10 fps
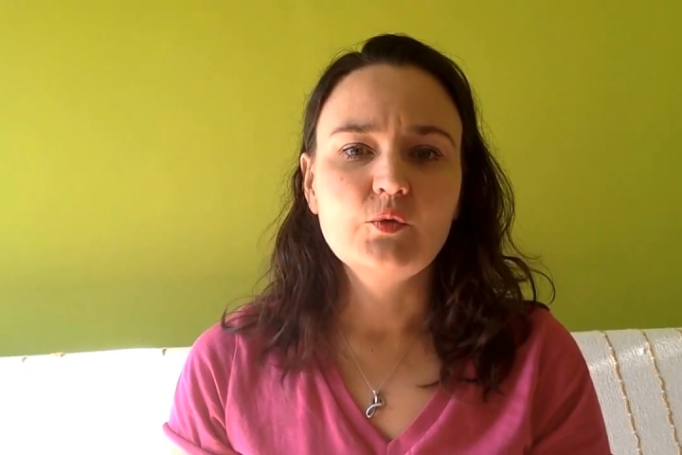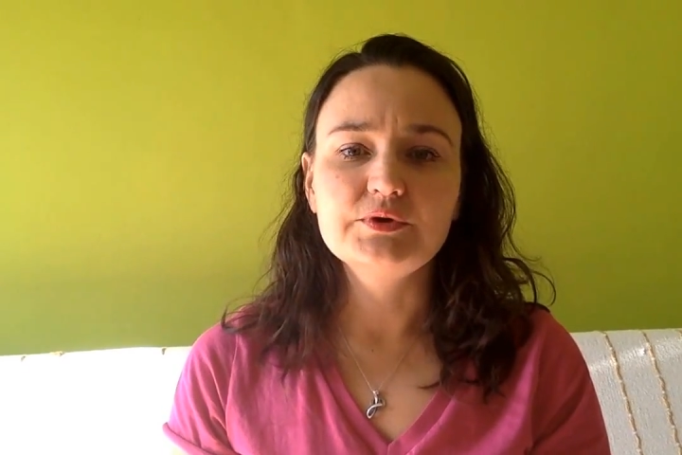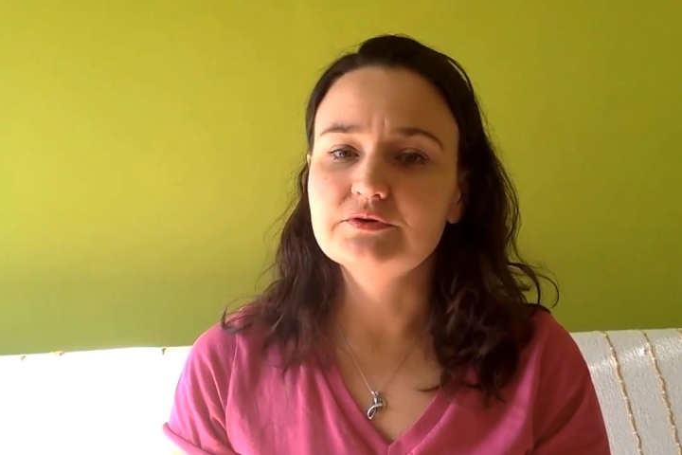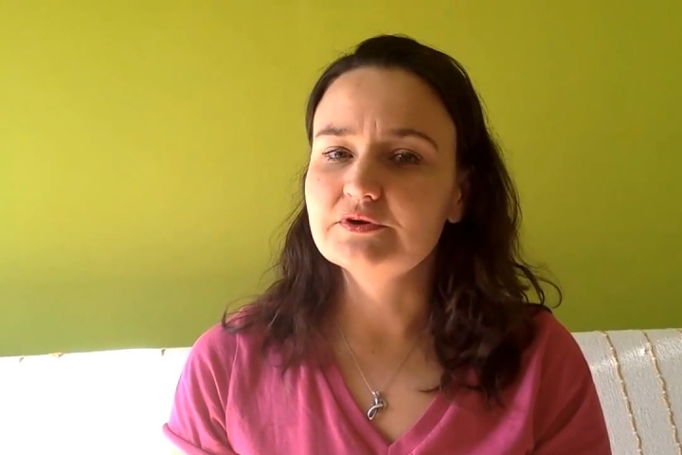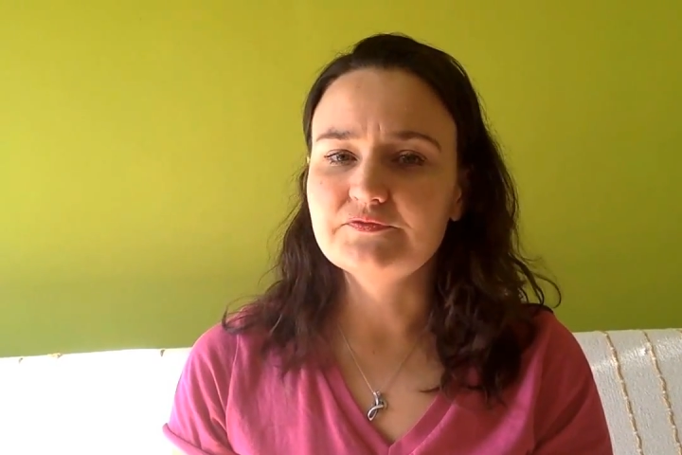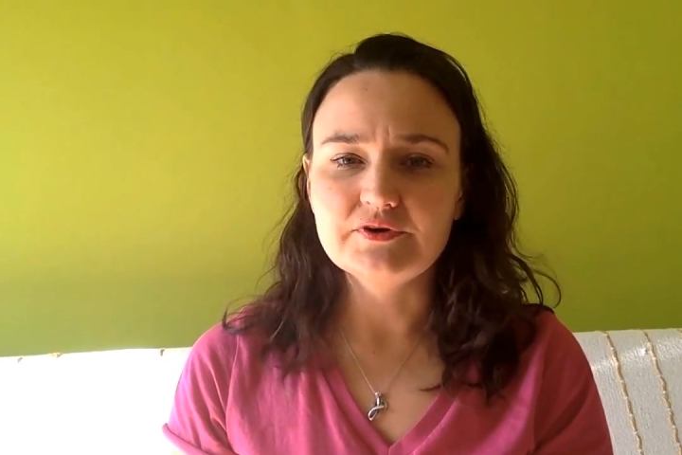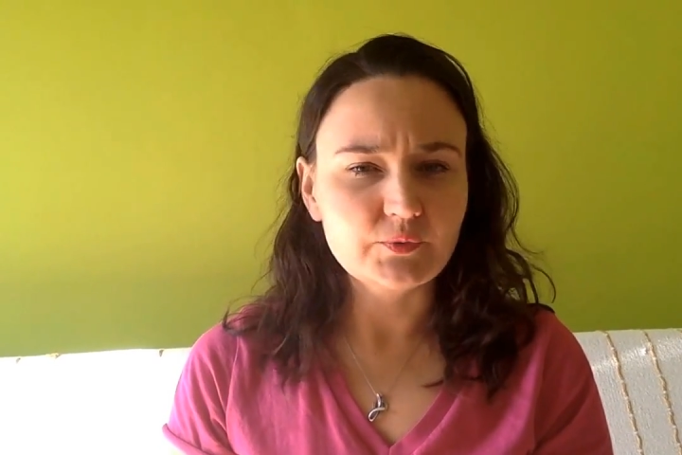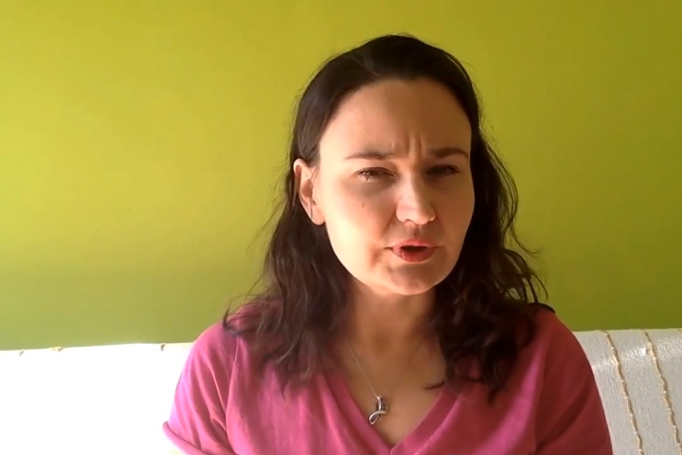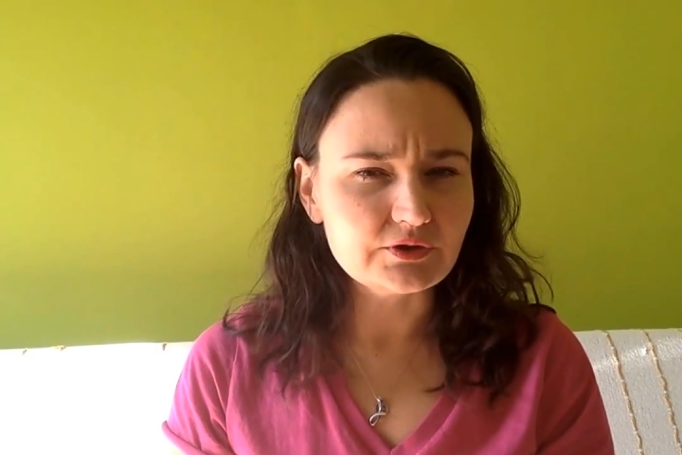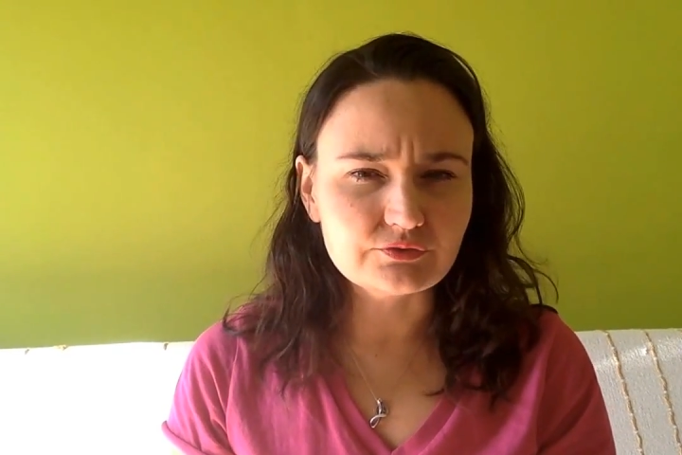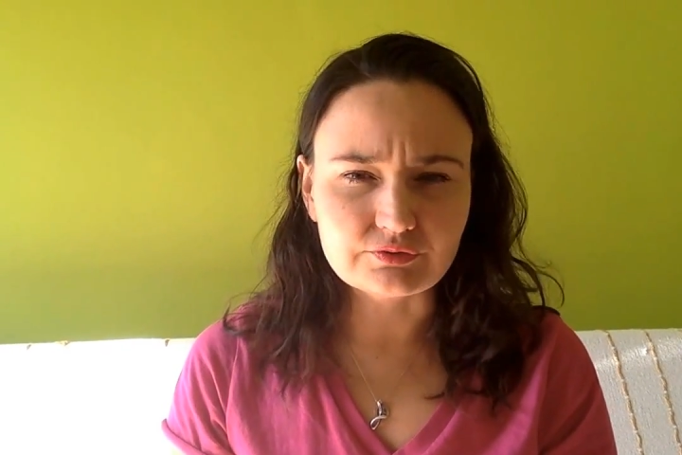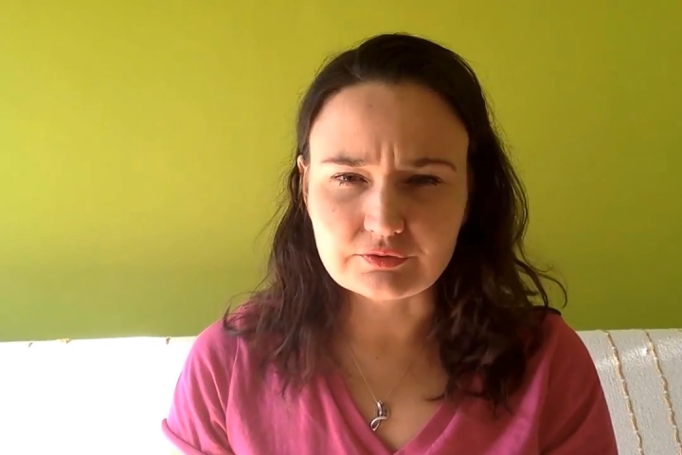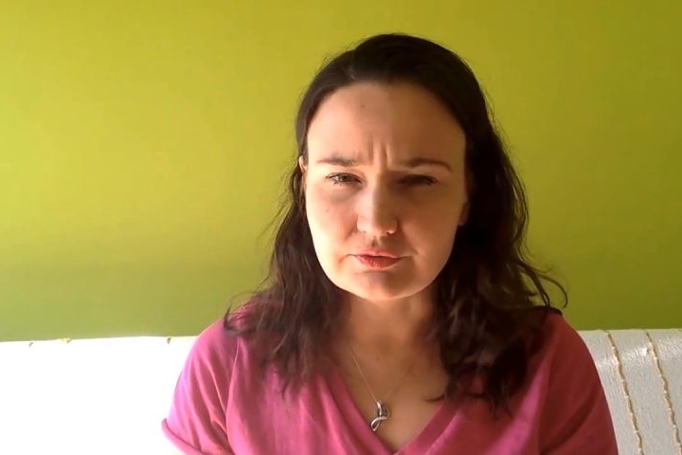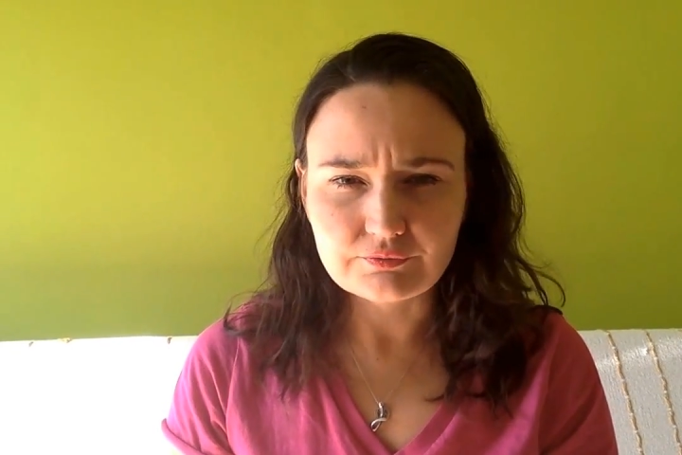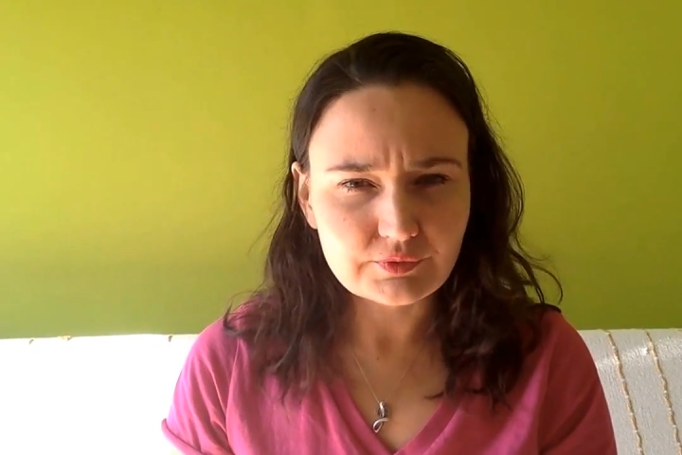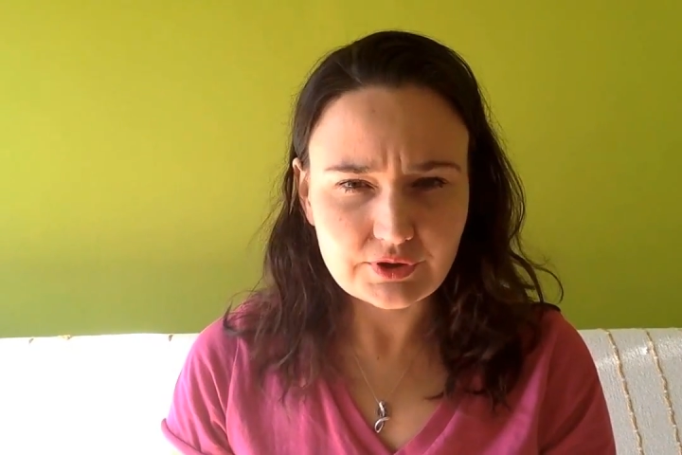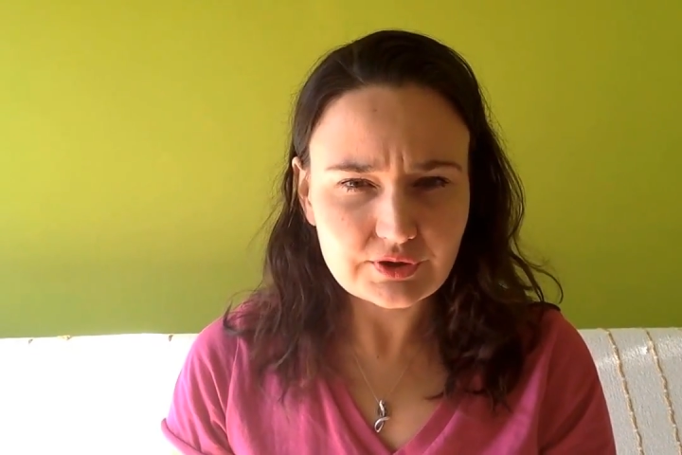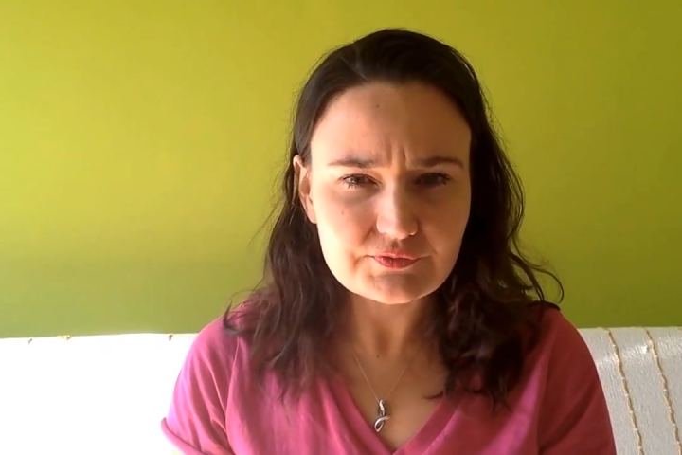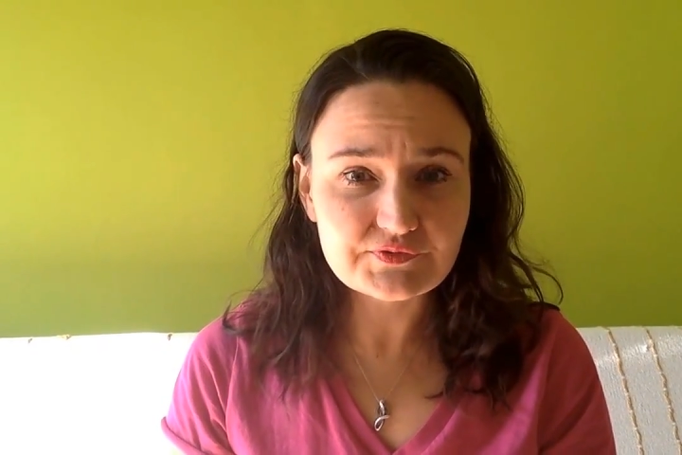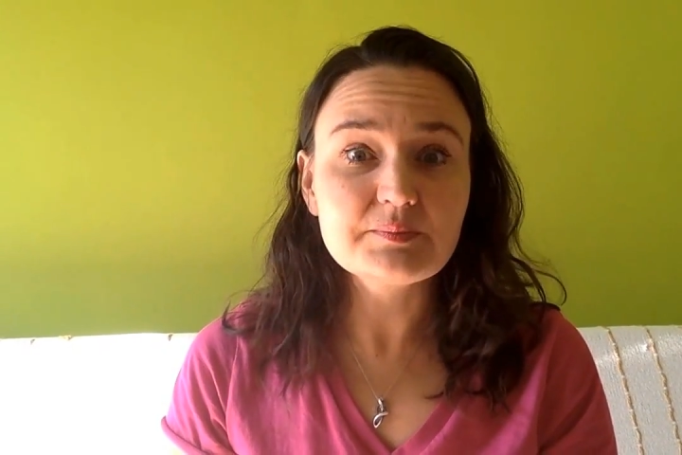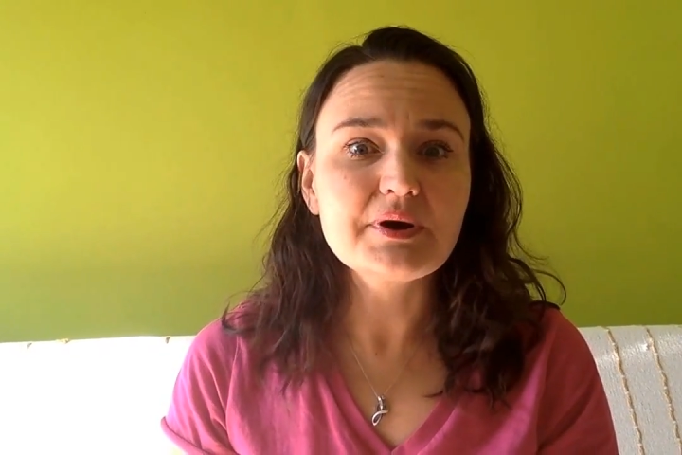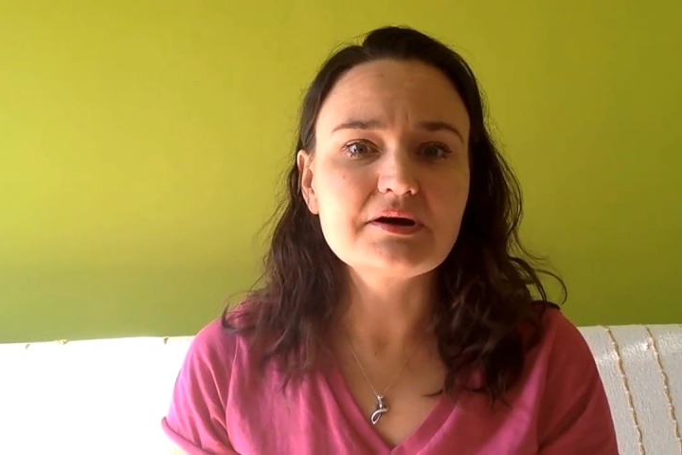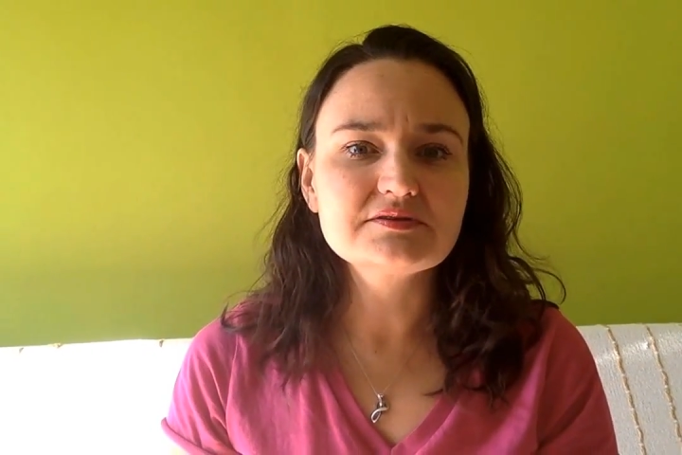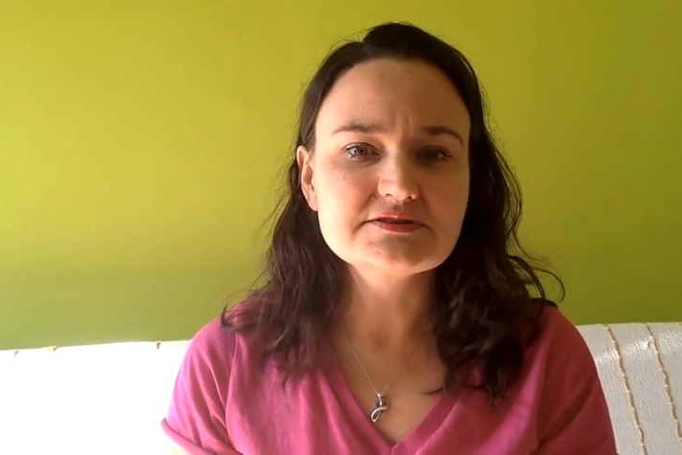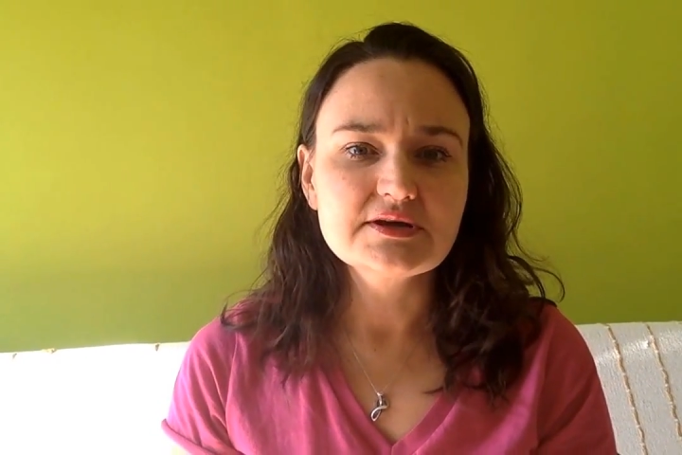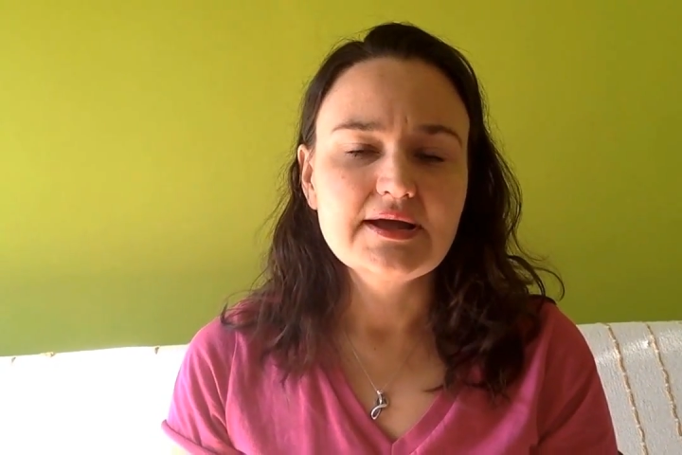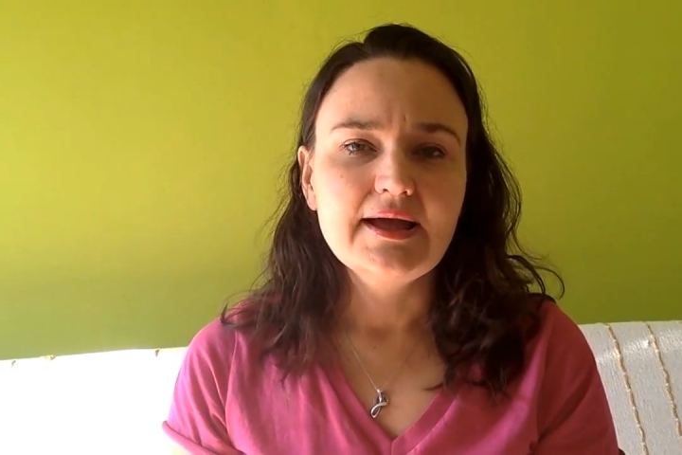We do it for a week to 3 months,